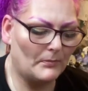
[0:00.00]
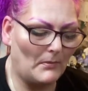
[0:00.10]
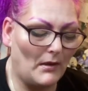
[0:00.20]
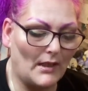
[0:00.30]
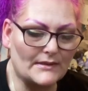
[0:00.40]

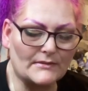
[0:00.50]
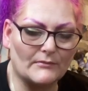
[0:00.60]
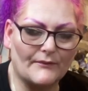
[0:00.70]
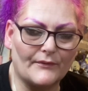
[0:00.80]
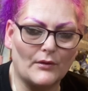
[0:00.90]
item
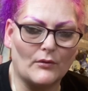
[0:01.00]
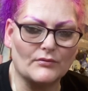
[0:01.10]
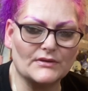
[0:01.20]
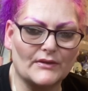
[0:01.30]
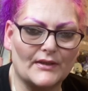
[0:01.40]
of the whole.
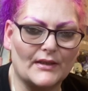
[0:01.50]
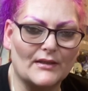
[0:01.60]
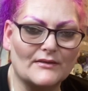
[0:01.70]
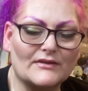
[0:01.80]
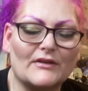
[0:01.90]
So,
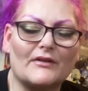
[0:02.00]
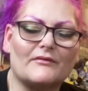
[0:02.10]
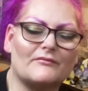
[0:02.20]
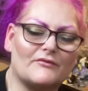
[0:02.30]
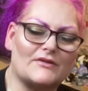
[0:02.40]
so
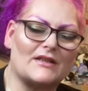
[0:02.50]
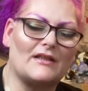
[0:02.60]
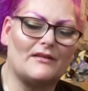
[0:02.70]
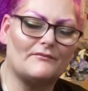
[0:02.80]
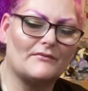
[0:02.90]

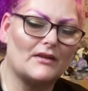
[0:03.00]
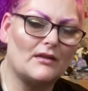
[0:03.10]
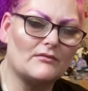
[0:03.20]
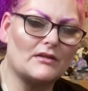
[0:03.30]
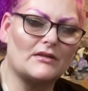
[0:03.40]
Priscilla, I've got
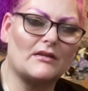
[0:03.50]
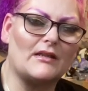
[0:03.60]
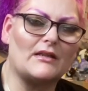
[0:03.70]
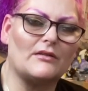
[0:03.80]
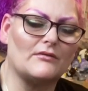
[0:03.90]
my
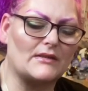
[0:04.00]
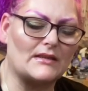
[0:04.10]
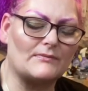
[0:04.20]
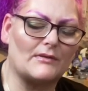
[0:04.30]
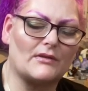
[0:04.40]
include well. this
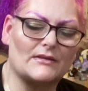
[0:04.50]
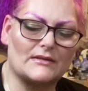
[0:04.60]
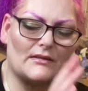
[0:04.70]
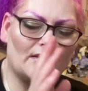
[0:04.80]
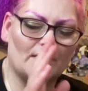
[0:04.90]
because
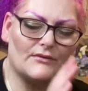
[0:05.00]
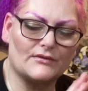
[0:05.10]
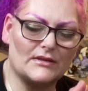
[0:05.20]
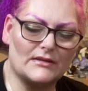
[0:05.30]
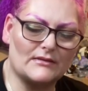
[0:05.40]

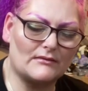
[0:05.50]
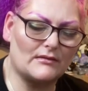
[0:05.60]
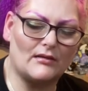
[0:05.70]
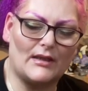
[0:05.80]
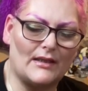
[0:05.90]
she's
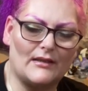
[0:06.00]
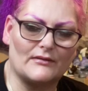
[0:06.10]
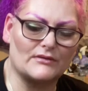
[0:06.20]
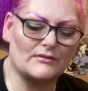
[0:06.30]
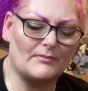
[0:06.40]
like
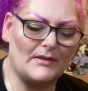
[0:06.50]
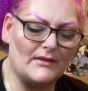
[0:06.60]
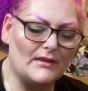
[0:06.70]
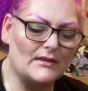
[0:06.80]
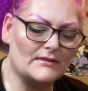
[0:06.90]
anxious, but
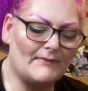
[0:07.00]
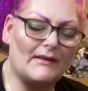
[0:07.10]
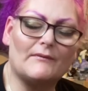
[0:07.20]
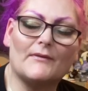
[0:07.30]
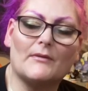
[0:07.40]
thank
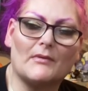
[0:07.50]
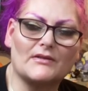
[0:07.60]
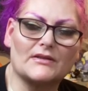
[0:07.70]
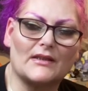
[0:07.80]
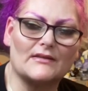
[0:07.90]
you very
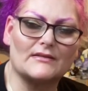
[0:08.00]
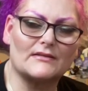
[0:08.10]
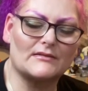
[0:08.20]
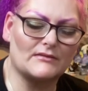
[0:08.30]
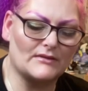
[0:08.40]
much again,
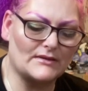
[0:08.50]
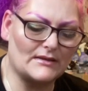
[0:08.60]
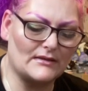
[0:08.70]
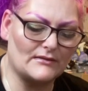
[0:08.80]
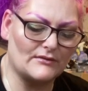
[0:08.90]

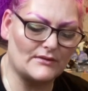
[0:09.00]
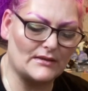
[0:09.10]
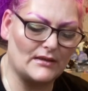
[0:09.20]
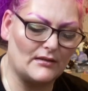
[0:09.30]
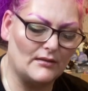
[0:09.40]

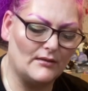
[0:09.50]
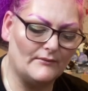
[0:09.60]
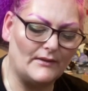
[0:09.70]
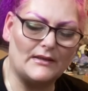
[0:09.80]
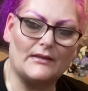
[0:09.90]
Drucilla.
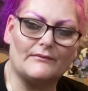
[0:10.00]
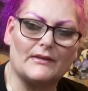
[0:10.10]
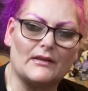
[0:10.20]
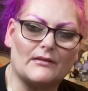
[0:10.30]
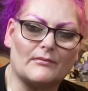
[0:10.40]
That
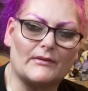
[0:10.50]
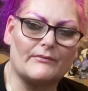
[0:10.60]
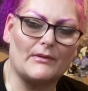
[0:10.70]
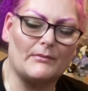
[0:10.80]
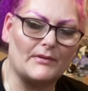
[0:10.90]
lovely young be
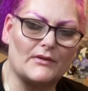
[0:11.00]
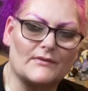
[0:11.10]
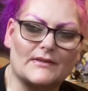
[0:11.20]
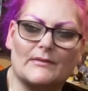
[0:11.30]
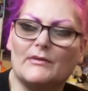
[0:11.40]

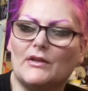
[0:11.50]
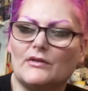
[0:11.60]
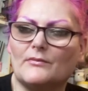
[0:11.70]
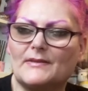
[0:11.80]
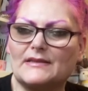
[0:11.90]
using them.
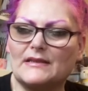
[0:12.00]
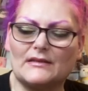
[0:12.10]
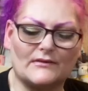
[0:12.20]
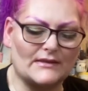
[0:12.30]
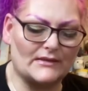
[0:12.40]
You'll be seeing
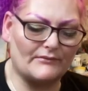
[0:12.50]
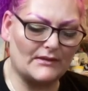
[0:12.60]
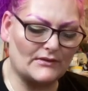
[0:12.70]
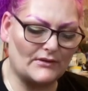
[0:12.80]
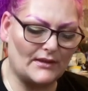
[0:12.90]
those
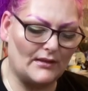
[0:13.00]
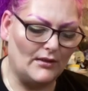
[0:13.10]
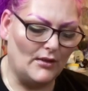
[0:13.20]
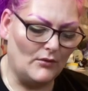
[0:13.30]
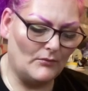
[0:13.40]
earrings on here.
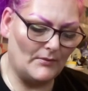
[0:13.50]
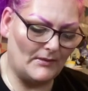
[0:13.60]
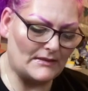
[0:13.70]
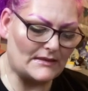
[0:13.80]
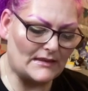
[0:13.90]
We
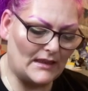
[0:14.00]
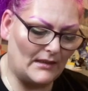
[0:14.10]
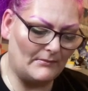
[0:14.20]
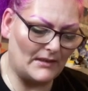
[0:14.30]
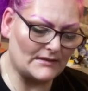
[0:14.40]
went to TK
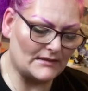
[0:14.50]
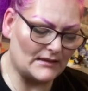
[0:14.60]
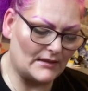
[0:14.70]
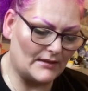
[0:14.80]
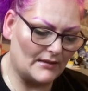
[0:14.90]
Maxx
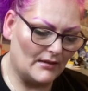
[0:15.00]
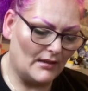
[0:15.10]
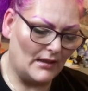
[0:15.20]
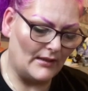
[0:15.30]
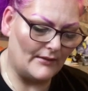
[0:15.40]
today
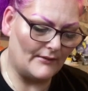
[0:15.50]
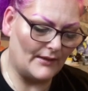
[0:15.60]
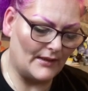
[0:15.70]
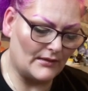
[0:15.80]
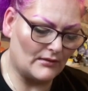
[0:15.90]
and they
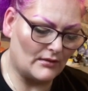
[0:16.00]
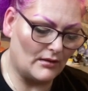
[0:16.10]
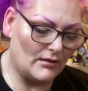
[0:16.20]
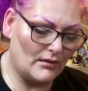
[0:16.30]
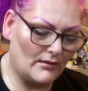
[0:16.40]
had
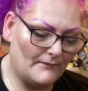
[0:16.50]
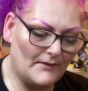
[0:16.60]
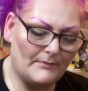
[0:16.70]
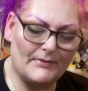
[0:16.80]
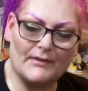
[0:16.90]
a
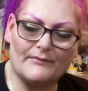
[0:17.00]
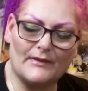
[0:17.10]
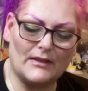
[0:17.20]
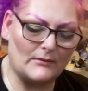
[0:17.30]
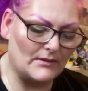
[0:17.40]
fair bit of
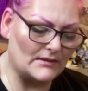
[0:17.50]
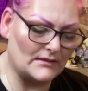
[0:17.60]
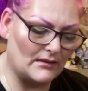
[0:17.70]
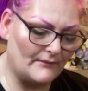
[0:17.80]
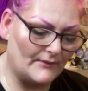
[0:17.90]
Halloween
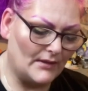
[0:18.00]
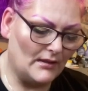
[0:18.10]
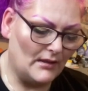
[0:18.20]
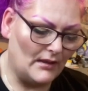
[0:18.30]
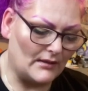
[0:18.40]
stuff.
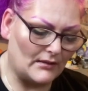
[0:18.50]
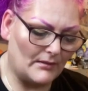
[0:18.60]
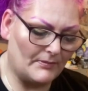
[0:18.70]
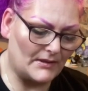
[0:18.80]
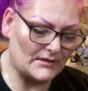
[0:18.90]
And I
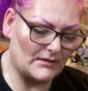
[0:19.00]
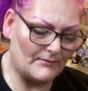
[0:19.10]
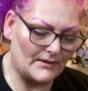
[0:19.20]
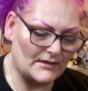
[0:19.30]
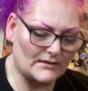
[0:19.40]
picked up
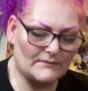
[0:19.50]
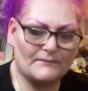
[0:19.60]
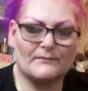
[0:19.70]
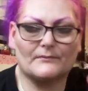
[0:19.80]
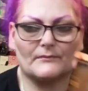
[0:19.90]
this
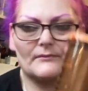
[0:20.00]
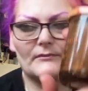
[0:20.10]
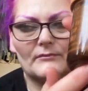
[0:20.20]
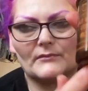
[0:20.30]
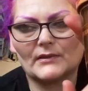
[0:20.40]

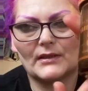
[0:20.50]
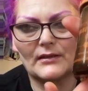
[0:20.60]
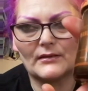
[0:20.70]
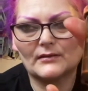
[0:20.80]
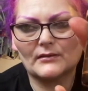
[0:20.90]

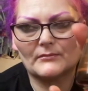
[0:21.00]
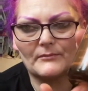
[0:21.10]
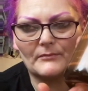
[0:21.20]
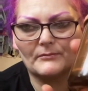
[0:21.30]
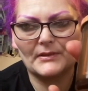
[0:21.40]
peanut butter
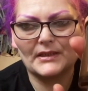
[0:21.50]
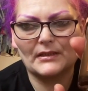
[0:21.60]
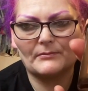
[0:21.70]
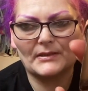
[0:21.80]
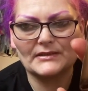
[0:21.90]

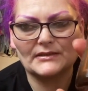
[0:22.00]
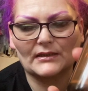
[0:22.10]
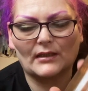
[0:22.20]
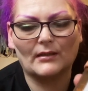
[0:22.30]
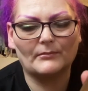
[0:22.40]
peanut butter
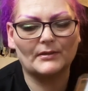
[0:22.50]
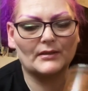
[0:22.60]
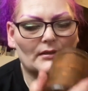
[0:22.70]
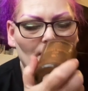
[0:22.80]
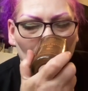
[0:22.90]
cup,
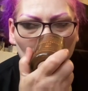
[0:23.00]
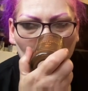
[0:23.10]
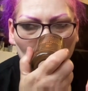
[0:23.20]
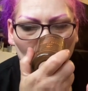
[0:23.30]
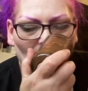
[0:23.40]

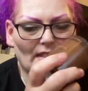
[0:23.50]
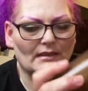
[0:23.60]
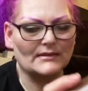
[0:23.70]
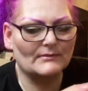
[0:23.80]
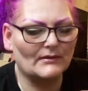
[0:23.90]
and
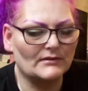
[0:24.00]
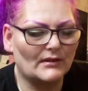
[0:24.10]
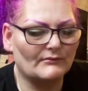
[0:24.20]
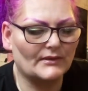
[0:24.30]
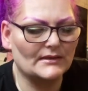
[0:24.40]
it smells like
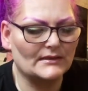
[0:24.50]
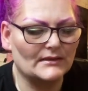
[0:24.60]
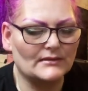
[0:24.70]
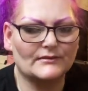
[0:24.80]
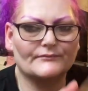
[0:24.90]
Reese's.